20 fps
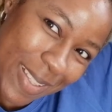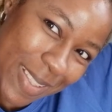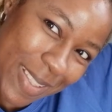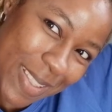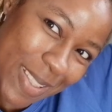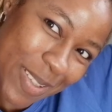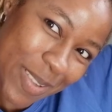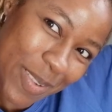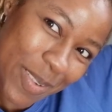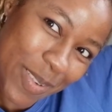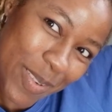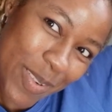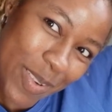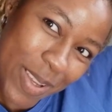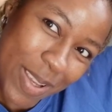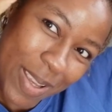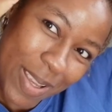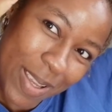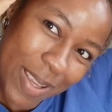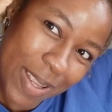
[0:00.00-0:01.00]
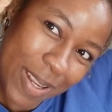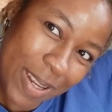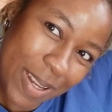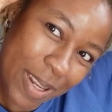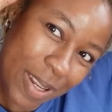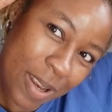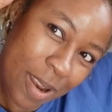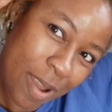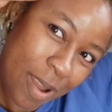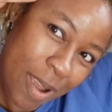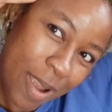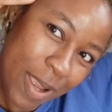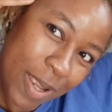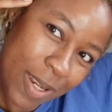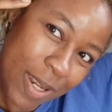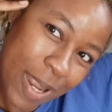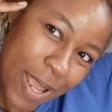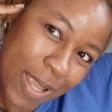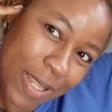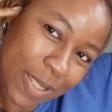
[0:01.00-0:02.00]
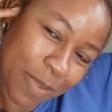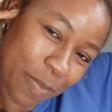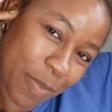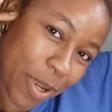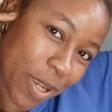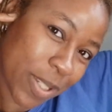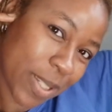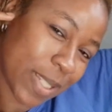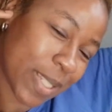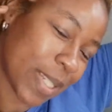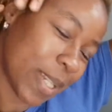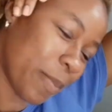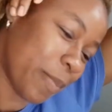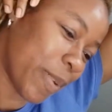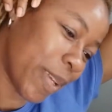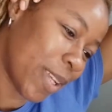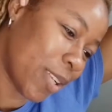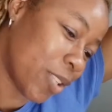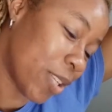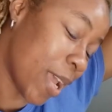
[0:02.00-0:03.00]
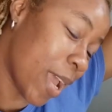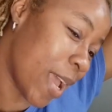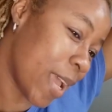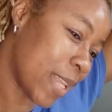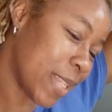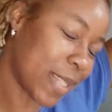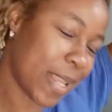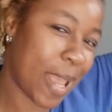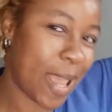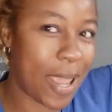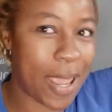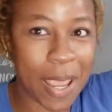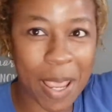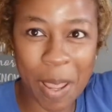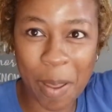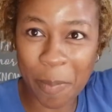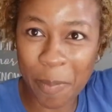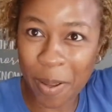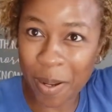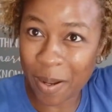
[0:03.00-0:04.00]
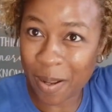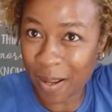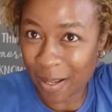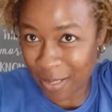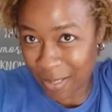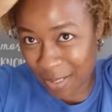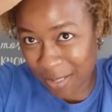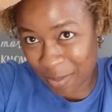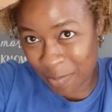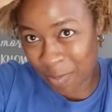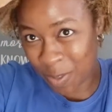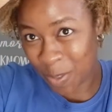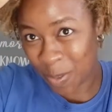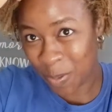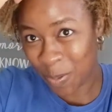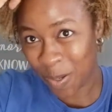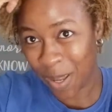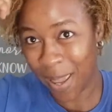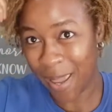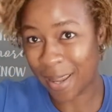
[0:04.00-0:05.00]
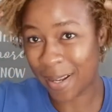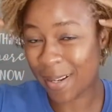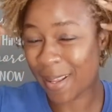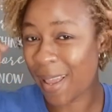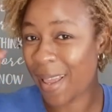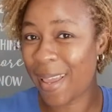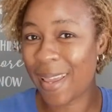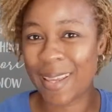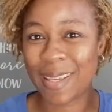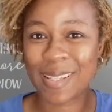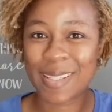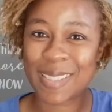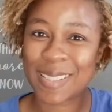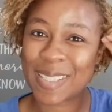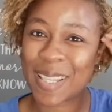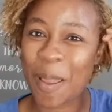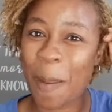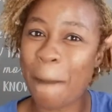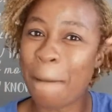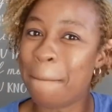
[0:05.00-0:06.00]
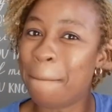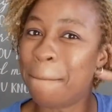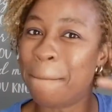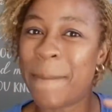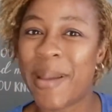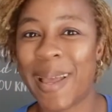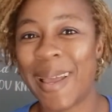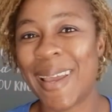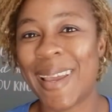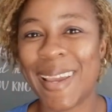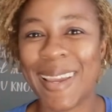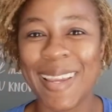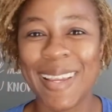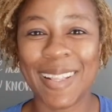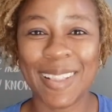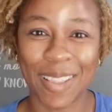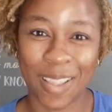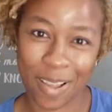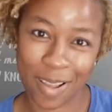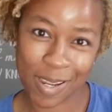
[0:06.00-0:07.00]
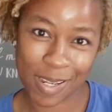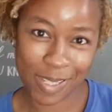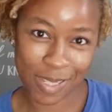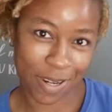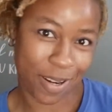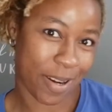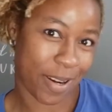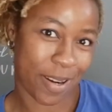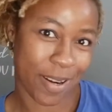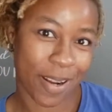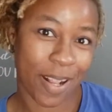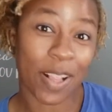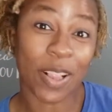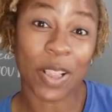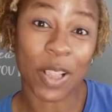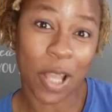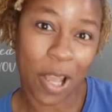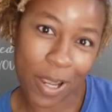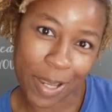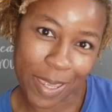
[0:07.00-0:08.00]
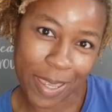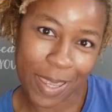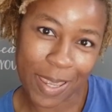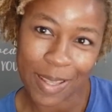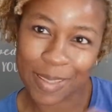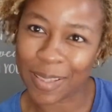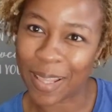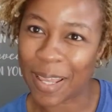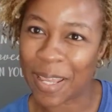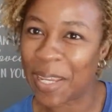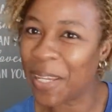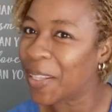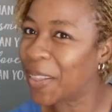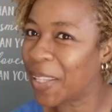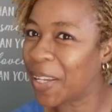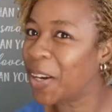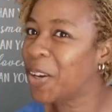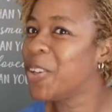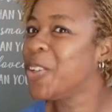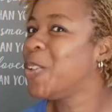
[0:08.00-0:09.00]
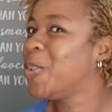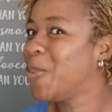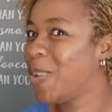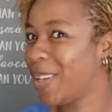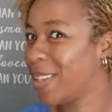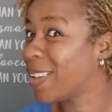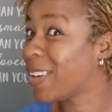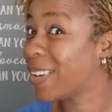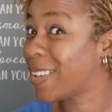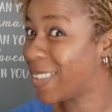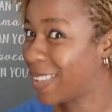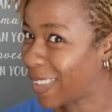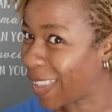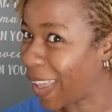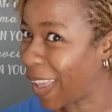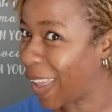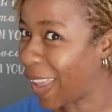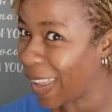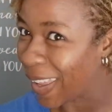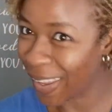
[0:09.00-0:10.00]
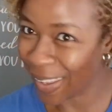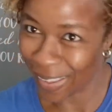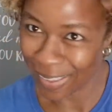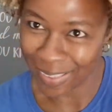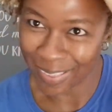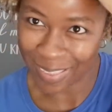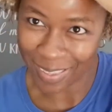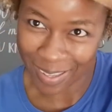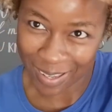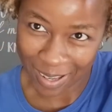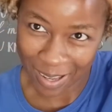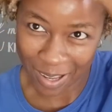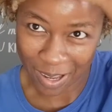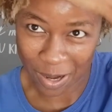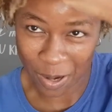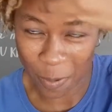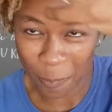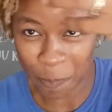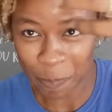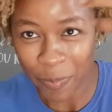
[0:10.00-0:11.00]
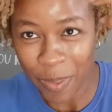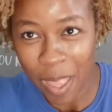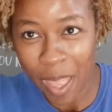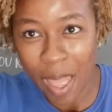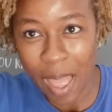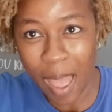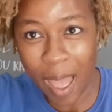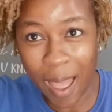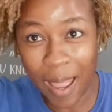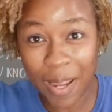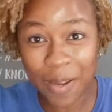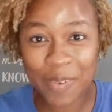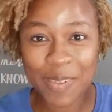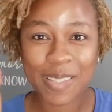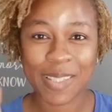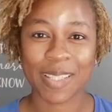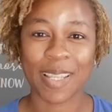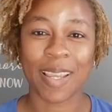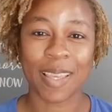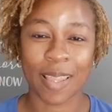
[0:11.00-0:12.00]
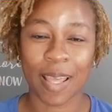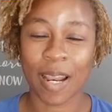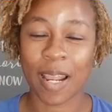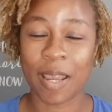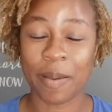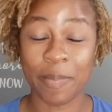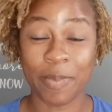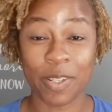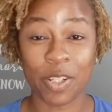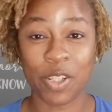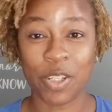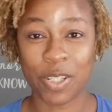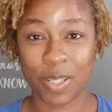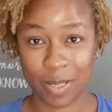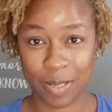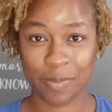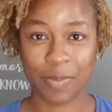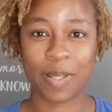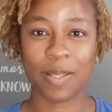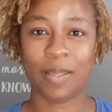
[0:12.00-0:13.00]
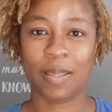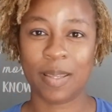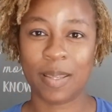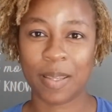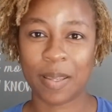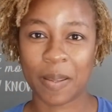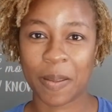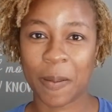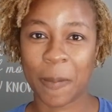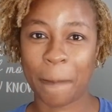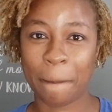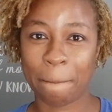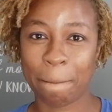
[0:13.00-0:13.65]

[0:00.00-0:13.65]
So not as much slippage as I am accustomed to. And guys, my locks are locking. Like they're doing their thing. They are, I would say that I'm legitimately